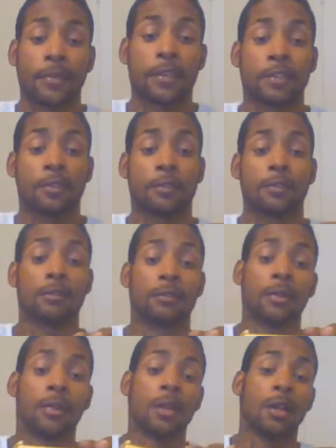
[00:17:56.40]
So
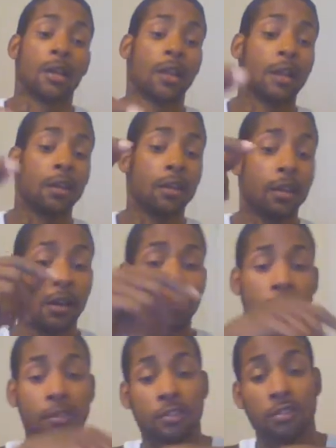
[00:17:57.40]
like,
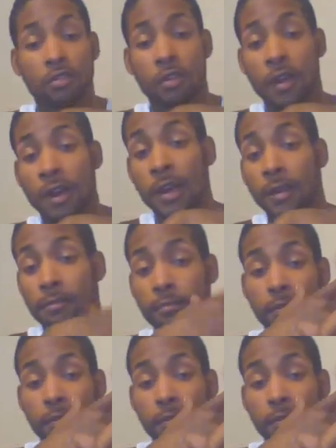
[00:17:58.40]
comment, subscribe.